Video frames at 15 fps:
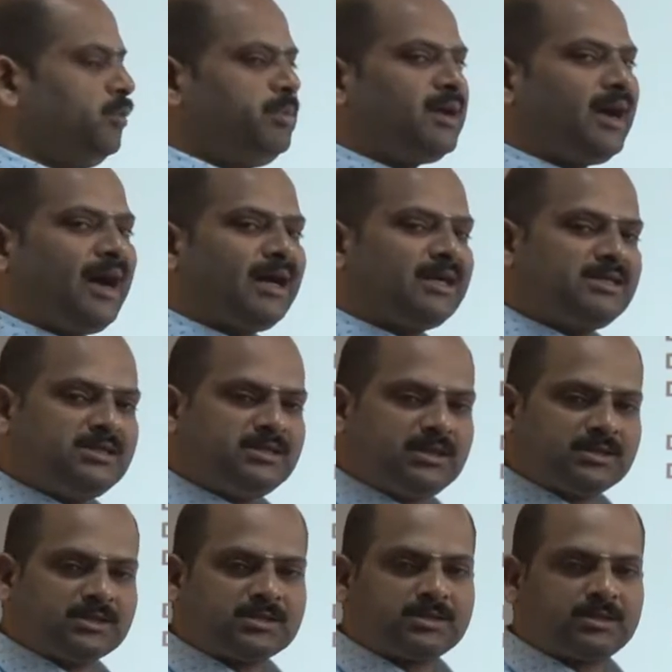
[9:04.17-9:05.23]
to be
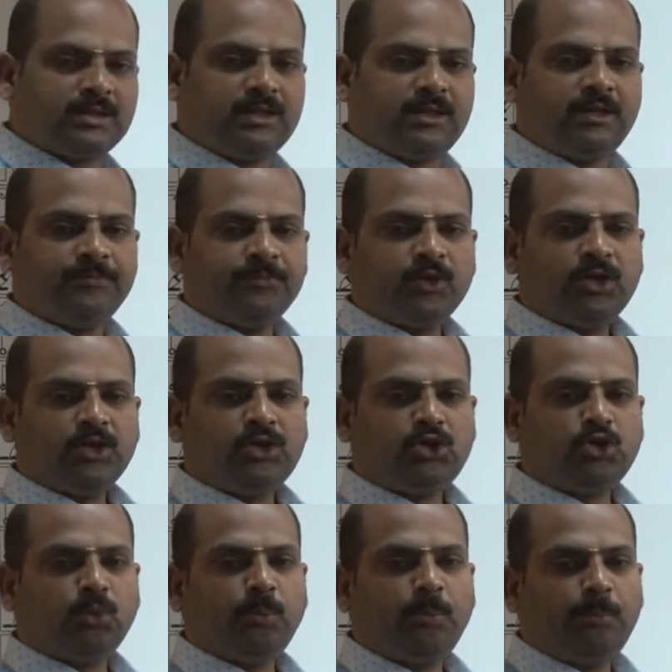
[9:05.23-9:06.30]
adjusted
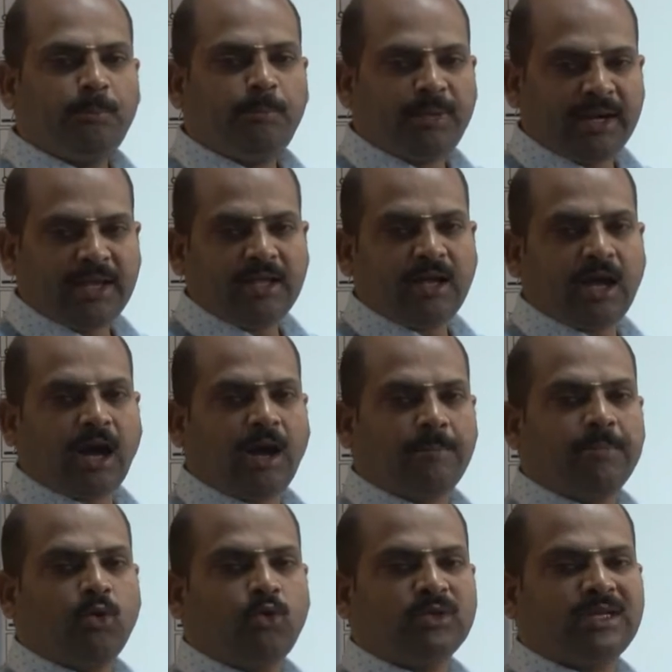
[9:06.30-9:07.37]
to bring
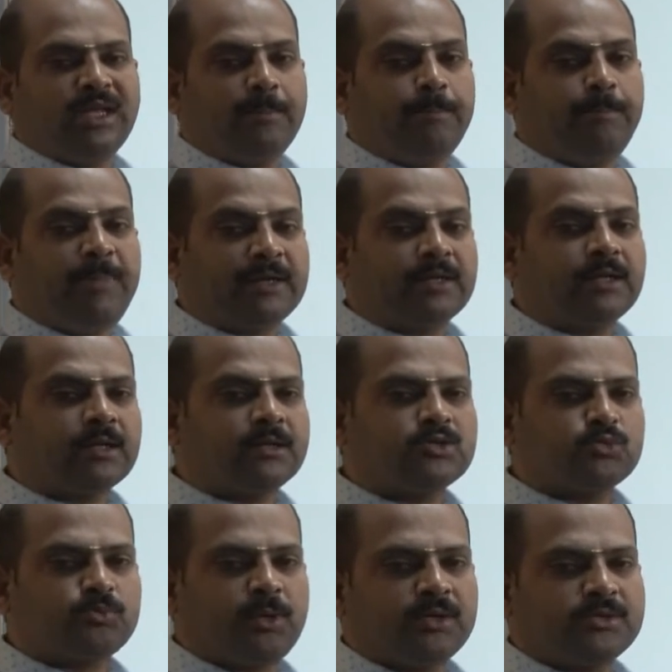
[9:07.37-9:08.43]
about a better
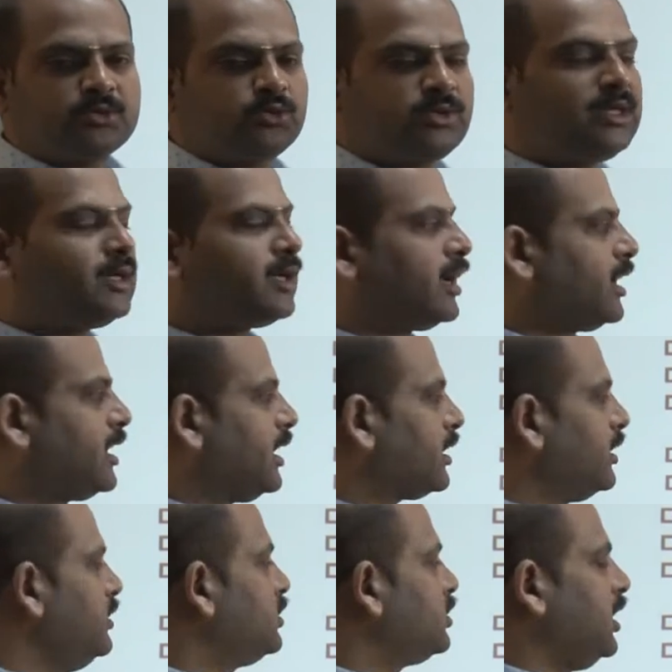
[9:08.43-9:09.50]
response to the
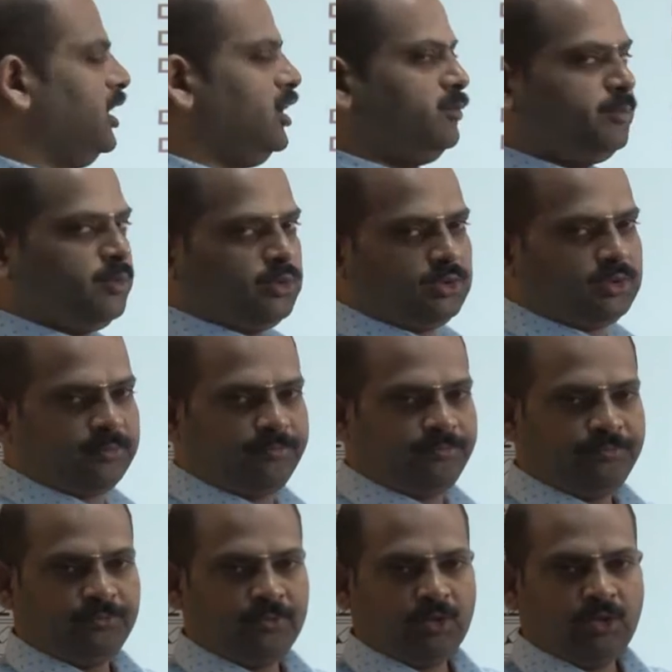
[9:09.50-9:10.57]
current input.
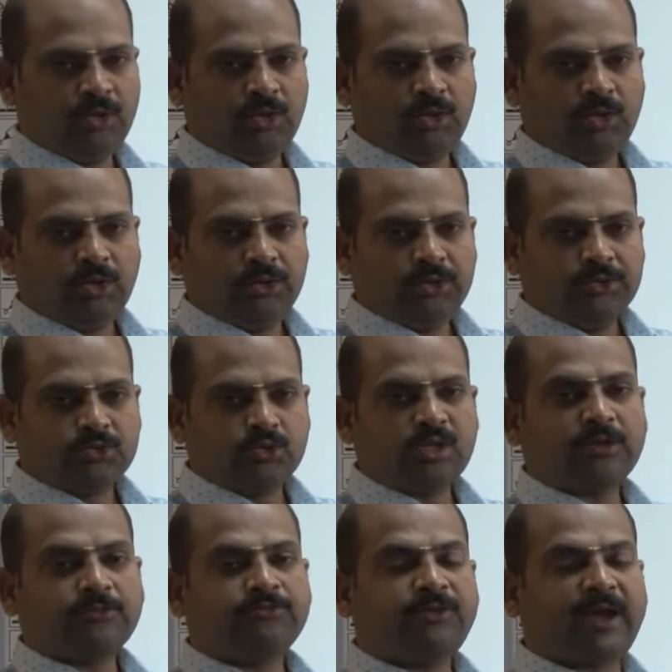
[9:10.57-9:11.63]
So,
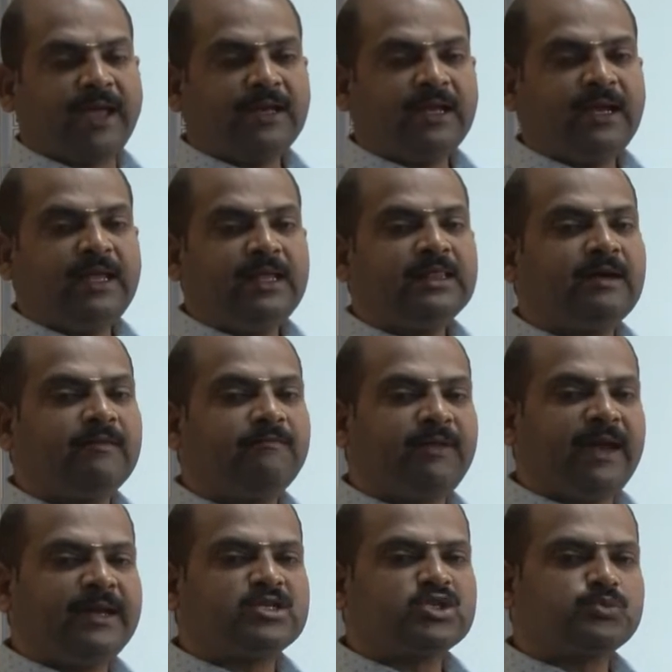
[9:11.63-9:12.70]
that finally, the
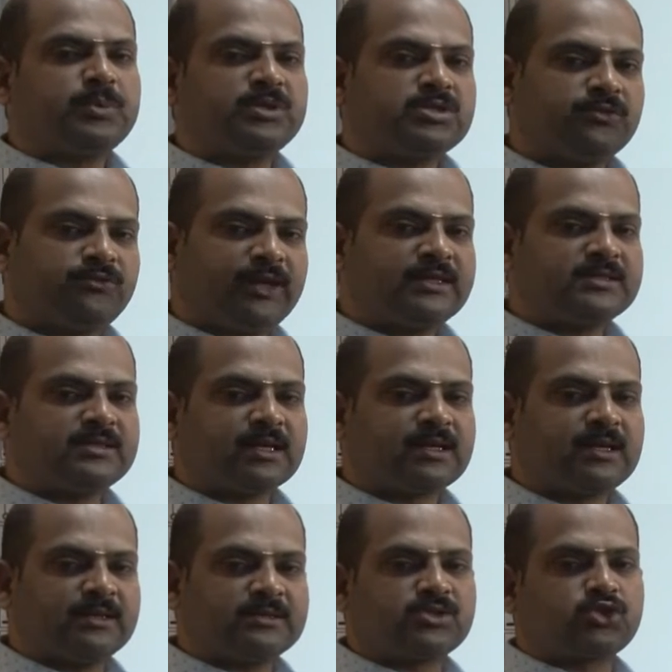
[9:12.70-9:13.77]
weight specifies the
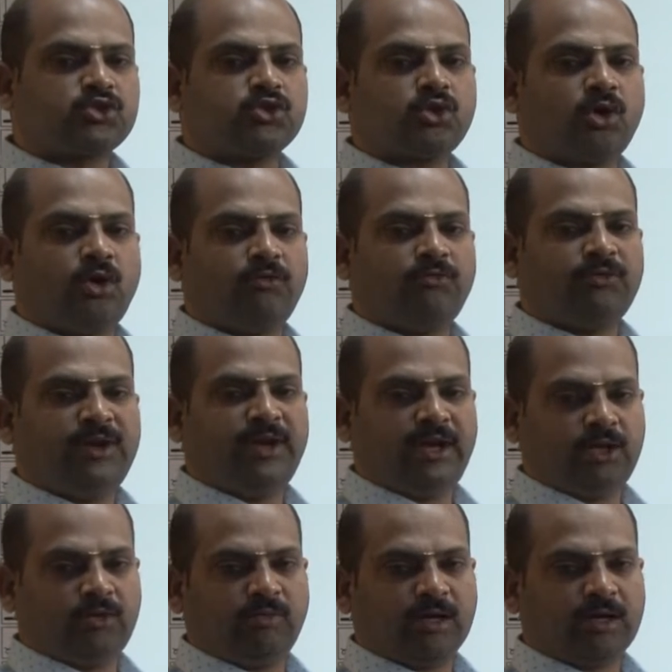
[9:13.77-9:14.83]
cluster of
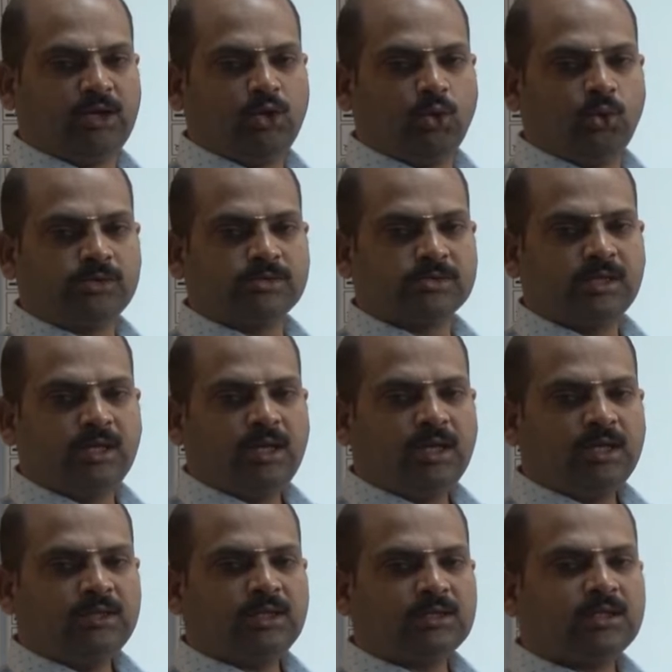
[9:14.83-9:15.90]
network nodes
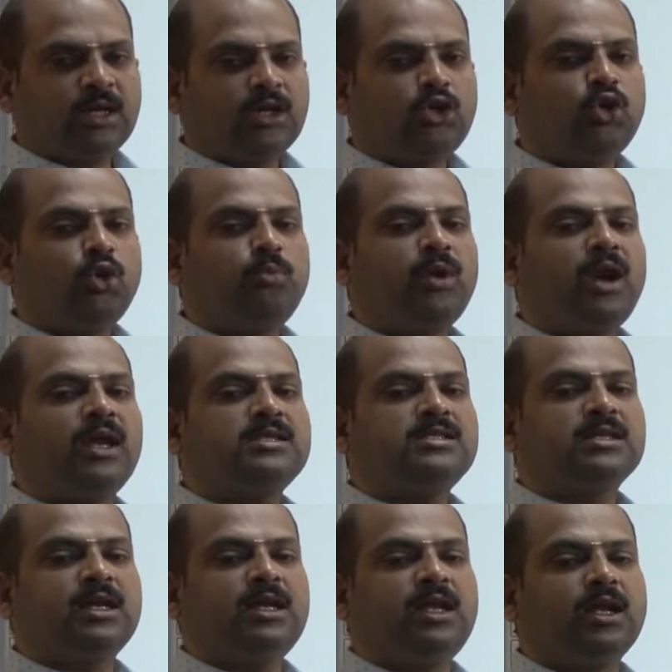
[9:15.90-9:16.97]
that are
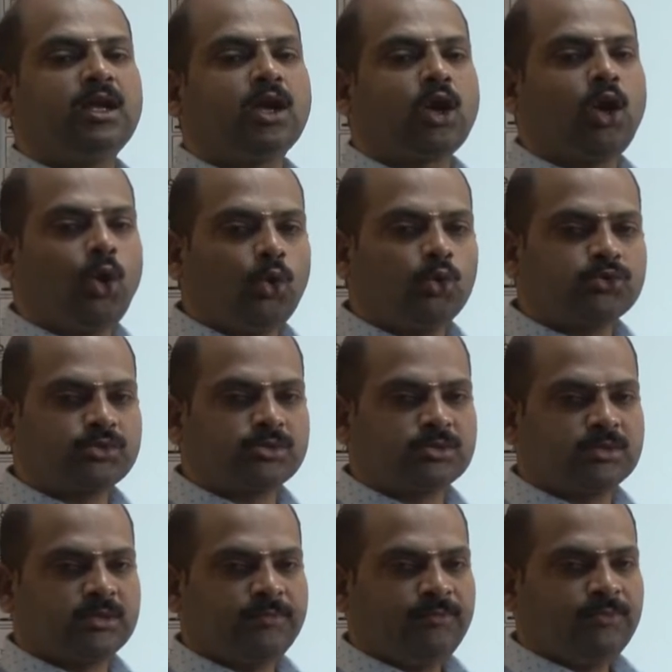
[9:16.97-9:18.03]
topologically
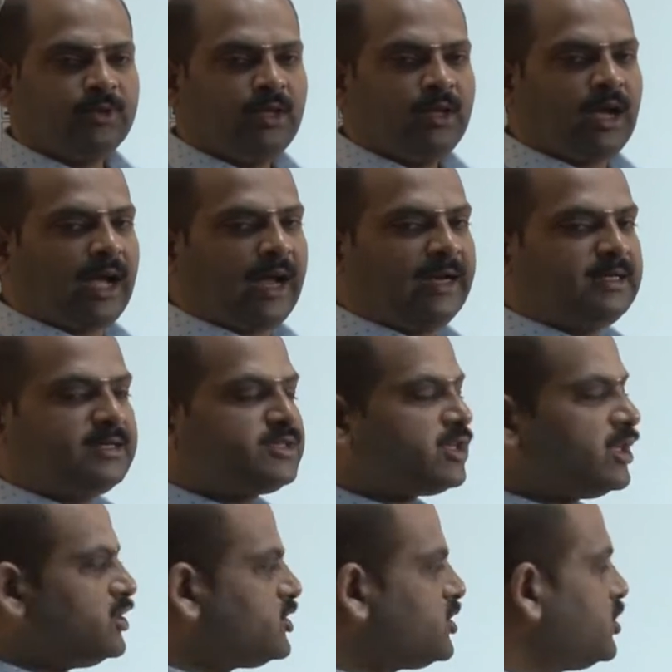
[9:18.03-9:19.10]
close and
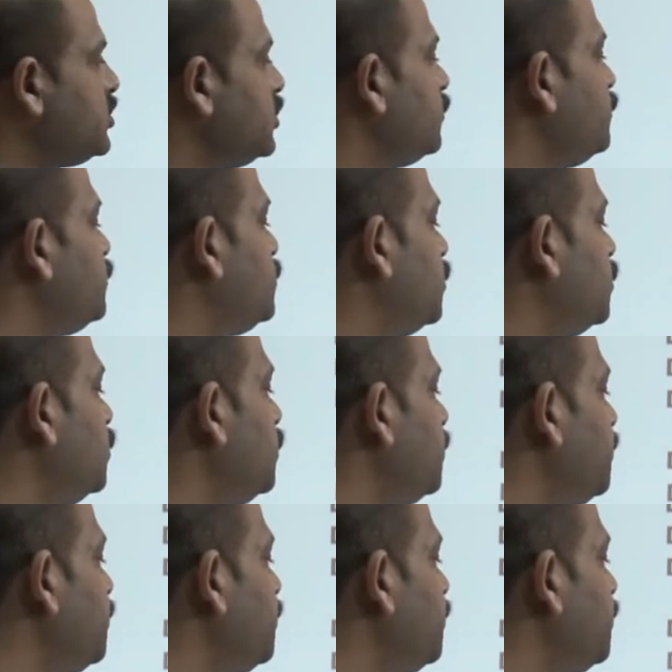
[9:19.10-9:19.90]
sensitive to